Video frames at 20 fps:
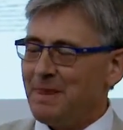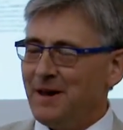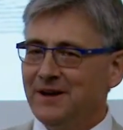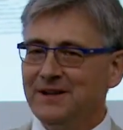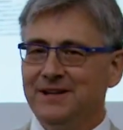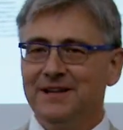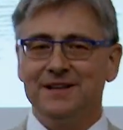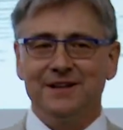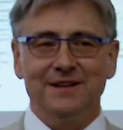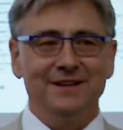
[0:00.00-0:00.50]

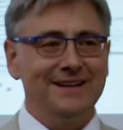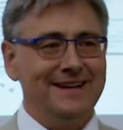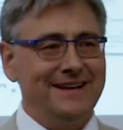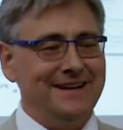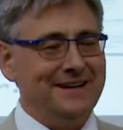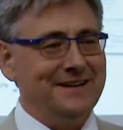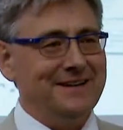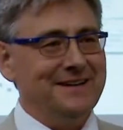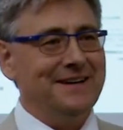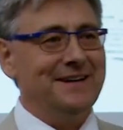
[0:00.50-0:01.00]
a little
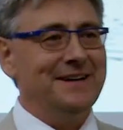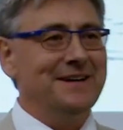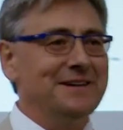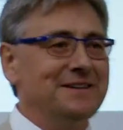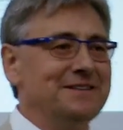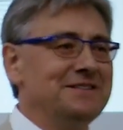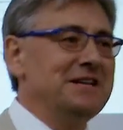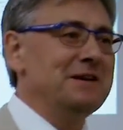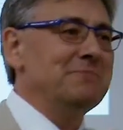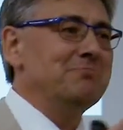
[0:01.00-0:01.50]

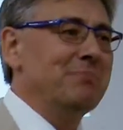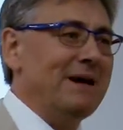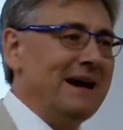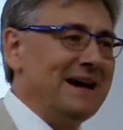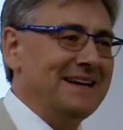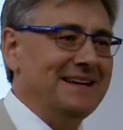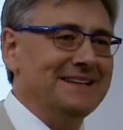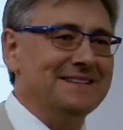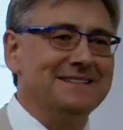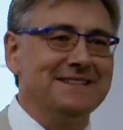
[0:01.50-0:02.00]
dip
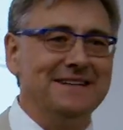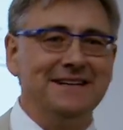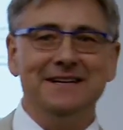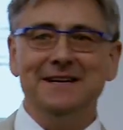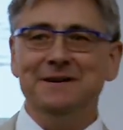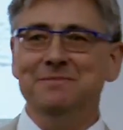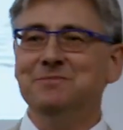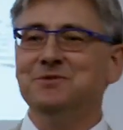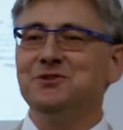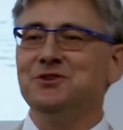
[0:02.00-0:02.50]
back in
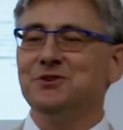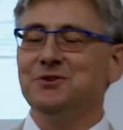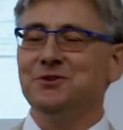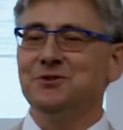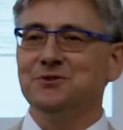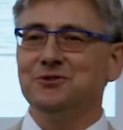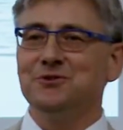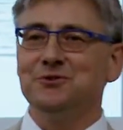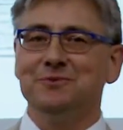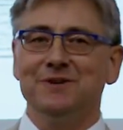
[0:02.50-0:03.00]
time
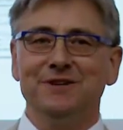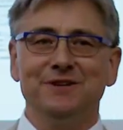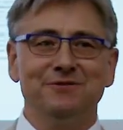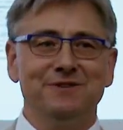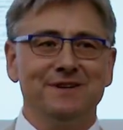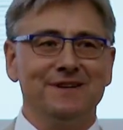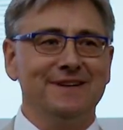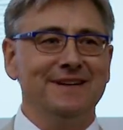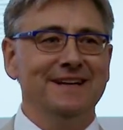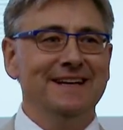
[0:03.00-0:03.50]
to one
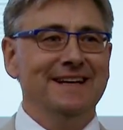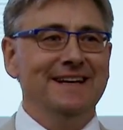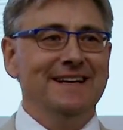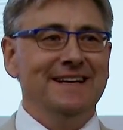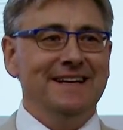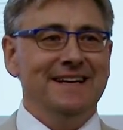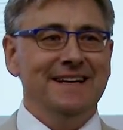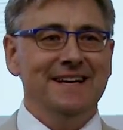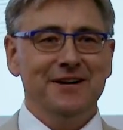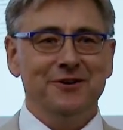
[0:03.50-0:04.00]
of our
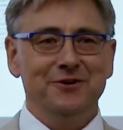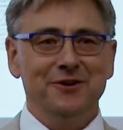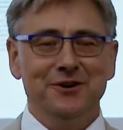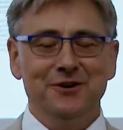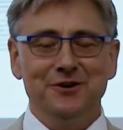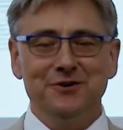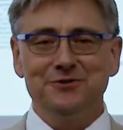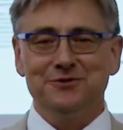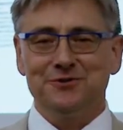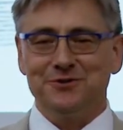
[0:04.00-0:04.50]

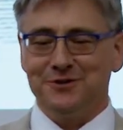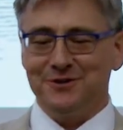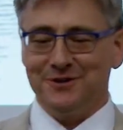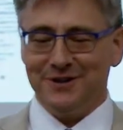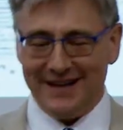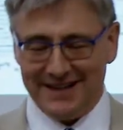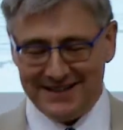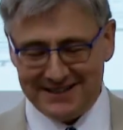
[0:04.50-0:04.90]
heroes, or